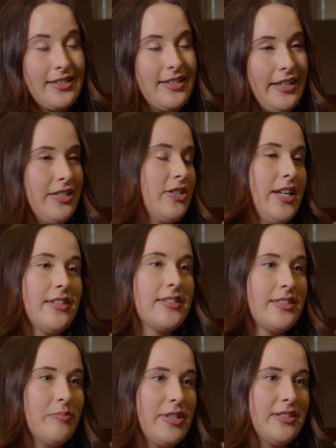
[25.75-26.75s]
a second
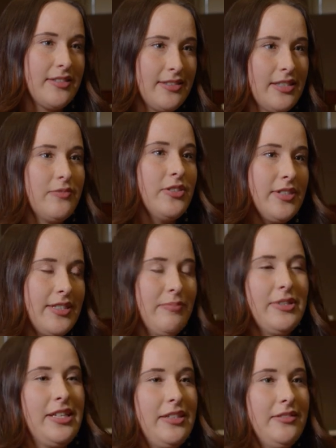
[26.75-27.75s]
chance to be successful at
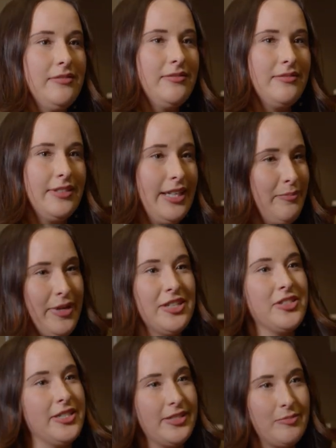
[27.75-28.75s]
something that I'm
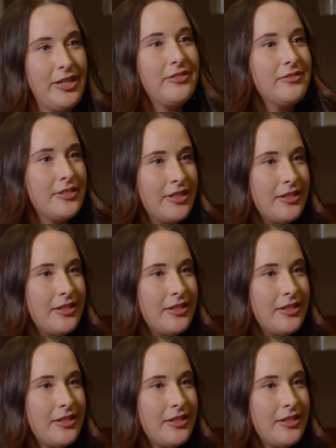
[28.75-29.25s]
passionate about.